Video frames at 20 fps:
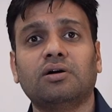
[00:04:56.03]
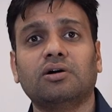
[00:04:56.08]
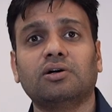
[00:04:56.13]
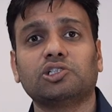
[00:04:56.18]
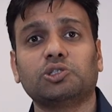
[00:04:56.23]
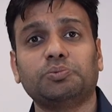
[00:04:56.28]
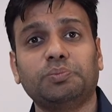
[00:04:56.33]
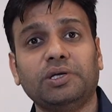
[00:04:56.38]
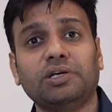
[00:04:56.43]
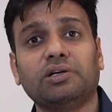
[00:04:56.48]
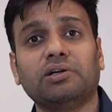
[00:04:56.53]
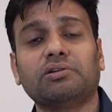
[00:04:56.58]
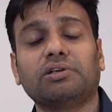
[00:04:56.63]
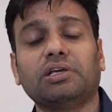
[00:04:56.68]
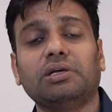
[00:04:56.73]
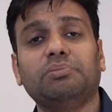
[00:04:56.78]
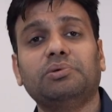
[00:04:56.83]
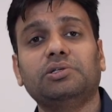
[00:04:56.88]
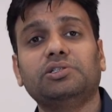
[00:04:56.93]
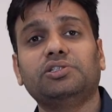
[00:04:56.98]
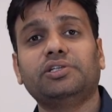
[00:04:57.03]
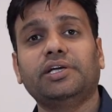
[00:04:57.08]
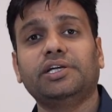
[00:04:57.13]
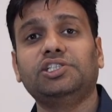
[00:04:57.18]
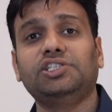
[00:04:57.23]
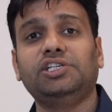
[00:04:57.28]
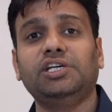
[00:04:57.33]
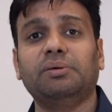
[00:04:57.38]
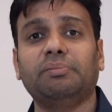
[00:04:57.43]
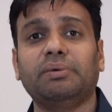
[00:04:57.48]
speaker cables,
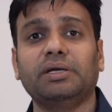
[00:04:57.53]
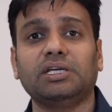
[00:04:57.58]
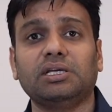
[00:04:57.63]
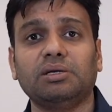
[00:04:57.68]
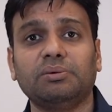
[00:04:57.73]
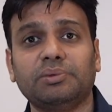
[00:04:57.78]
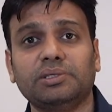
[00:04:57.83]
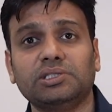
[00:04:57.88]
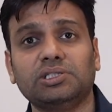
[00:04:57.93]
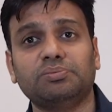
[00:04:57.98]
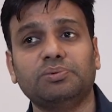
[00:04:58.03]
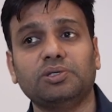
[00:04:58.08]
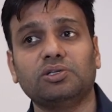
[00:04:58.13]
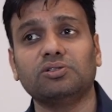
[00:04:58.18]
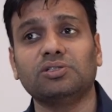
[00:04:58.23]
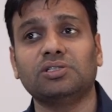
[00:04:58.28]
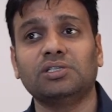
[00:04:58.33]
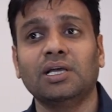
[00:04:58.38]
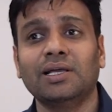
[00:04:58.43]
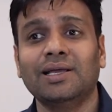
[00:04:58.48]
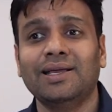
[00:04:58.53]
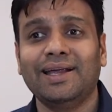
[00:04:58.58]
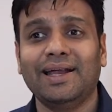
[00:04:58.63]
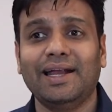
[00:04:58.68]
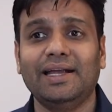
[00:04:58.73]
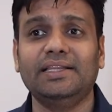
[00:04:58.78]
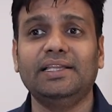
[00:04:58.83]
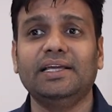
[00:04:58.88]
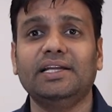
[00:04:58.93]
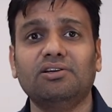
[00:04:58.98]
HDMI cables, because
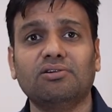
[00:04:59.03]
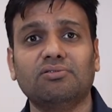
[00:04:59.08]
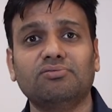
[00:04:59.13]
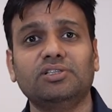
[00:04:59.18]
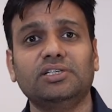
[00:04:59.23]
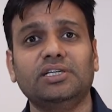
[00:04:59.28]
at the end of the